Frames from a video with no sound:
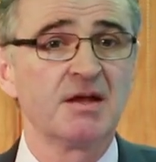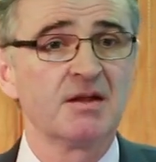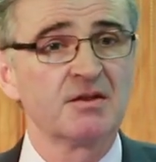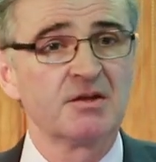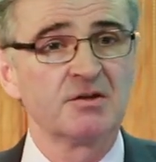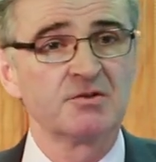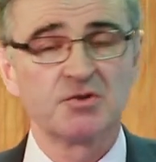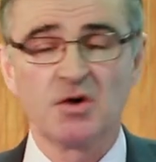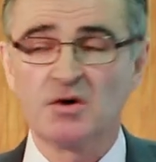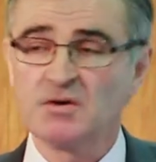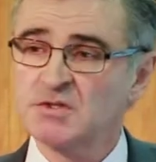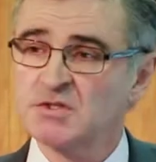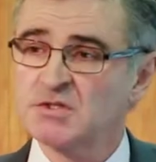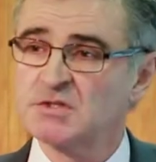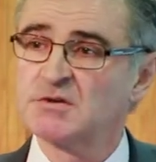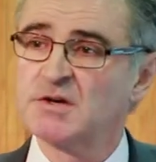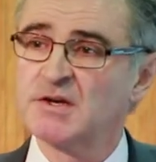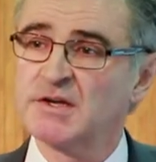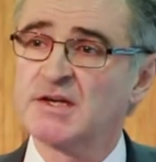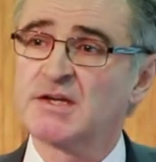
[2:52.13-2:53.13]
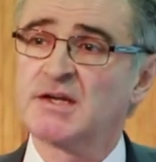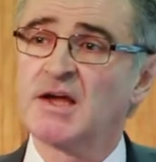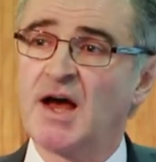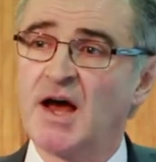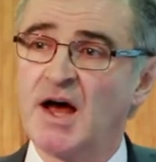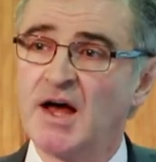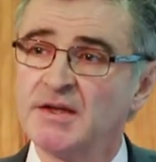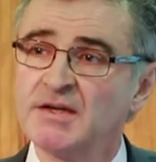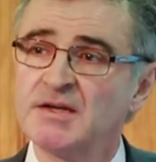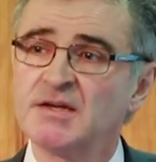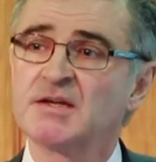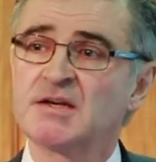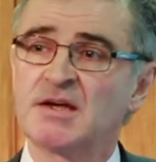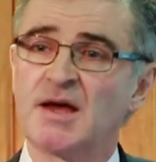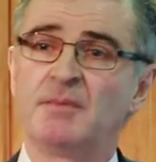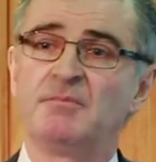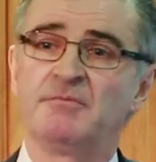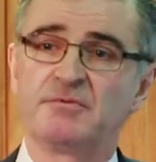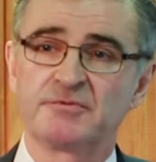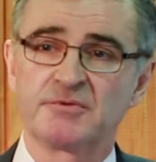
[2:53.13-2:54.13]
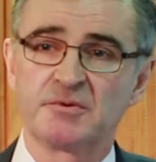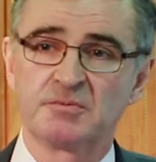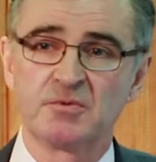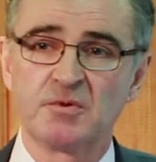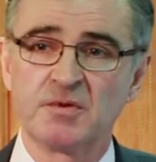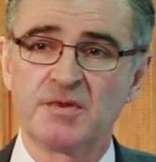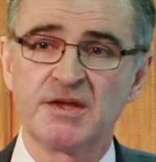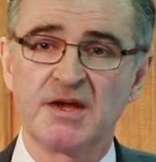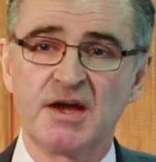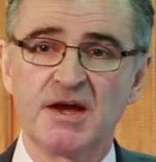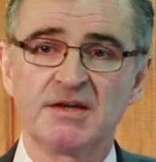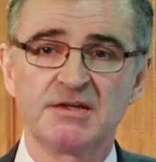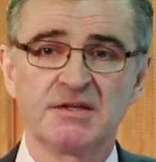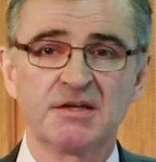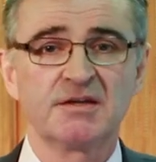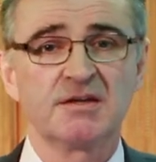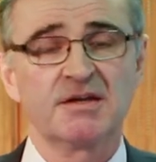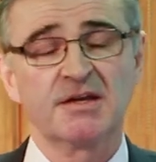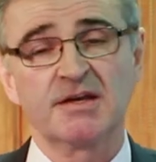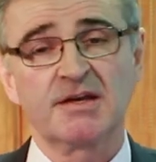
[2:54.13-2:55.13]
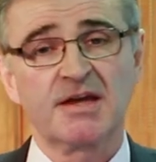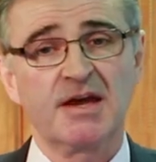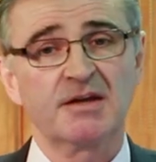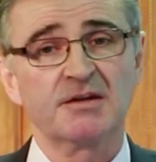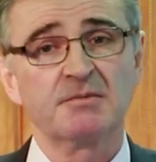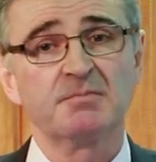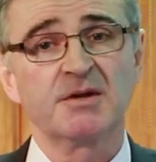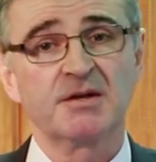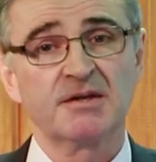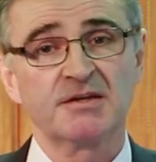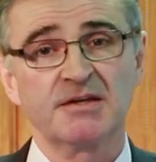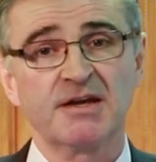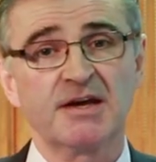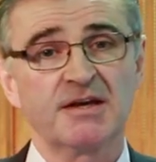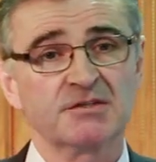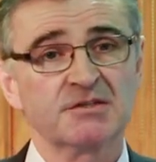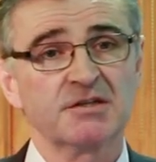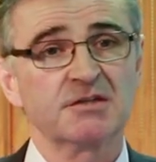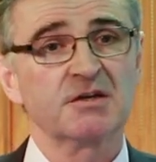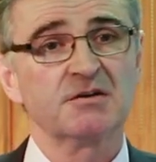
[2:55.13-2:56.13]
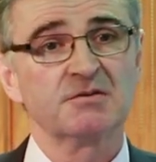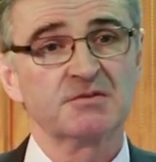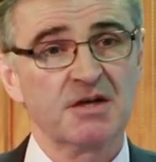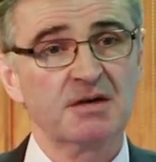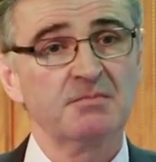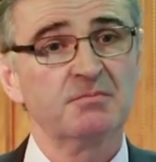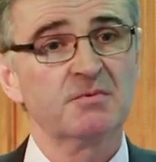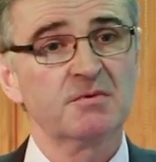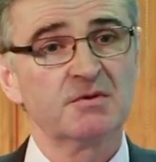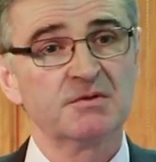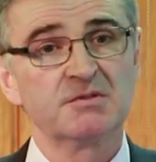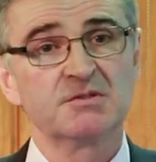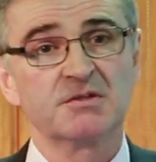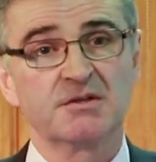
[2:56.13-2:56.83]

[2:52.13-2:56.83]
The doctors are uncomfortable with the idea that the accountability actually goes upwards,